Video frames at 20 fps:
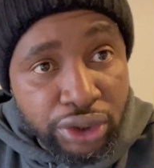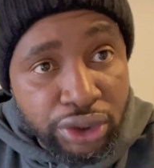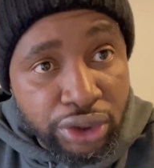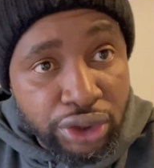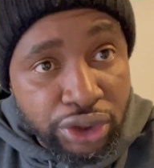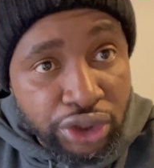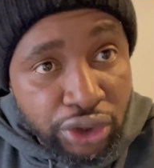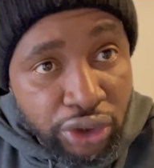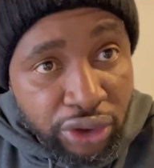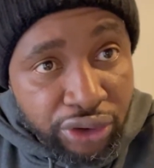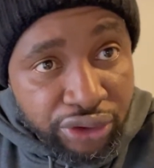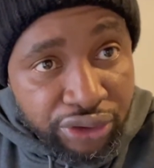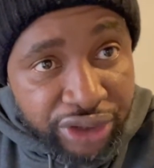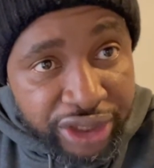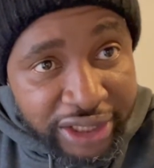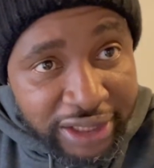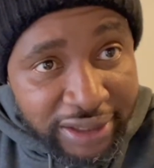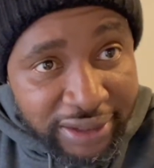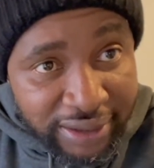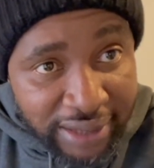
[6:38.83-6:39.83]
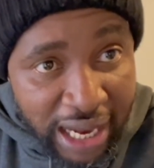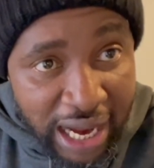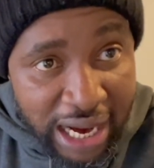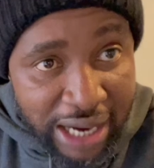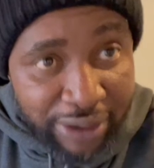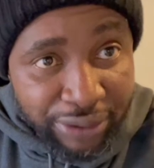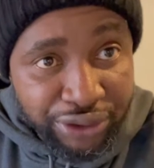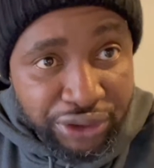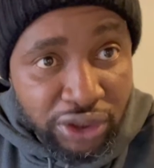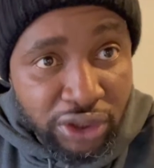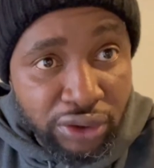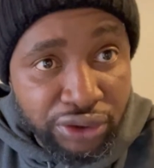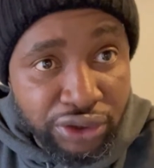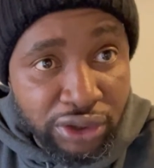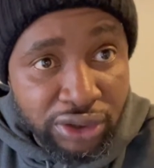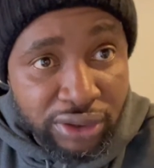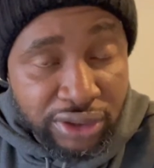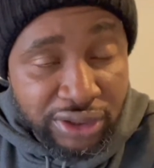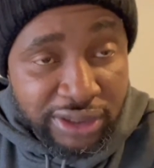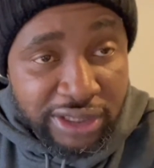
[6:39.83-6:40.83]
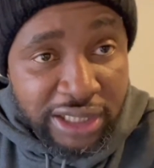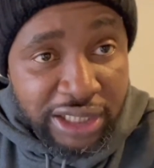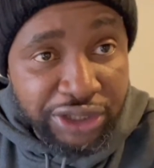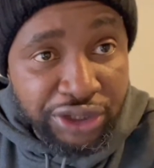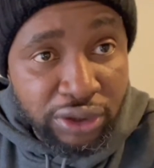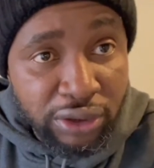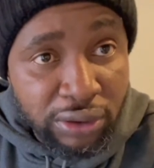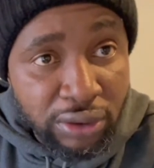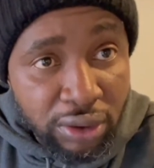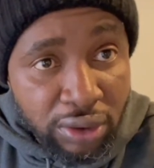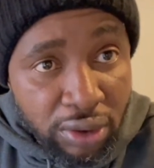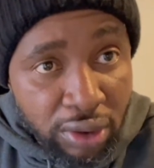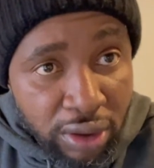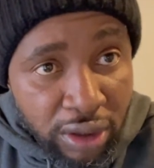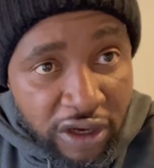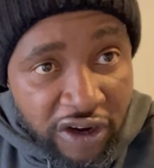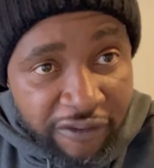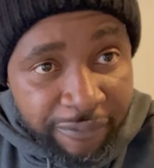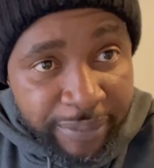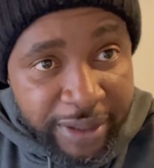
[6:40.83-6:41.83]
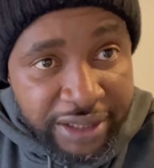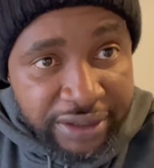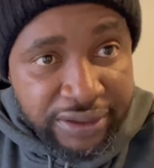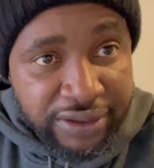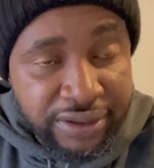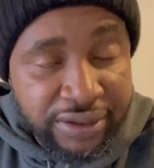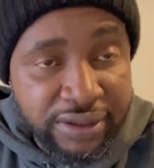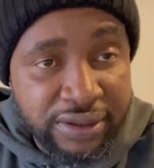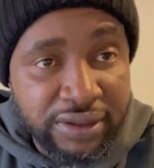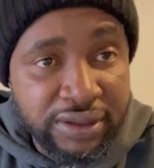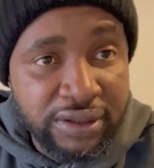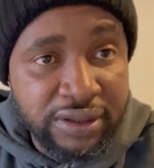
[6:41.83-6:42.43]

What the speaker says: your real town, your local government